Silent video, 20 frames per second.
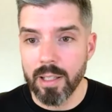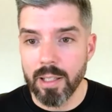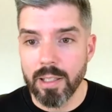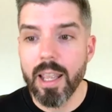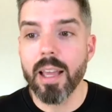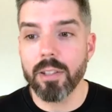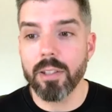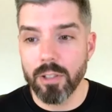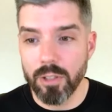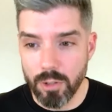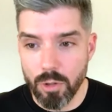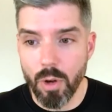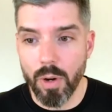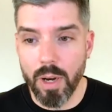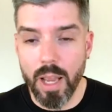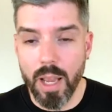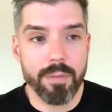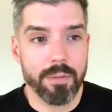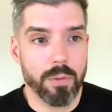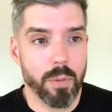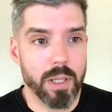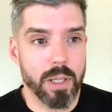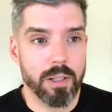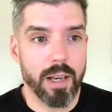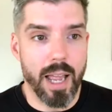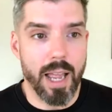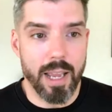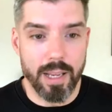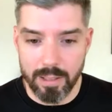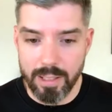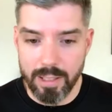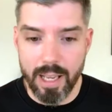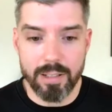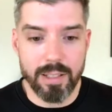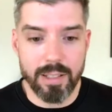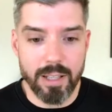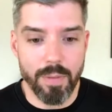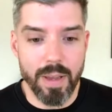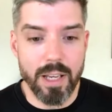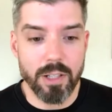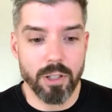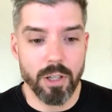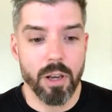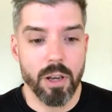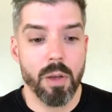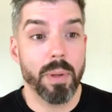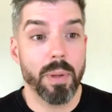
Yes, you go to heaven when you die. That's salvation.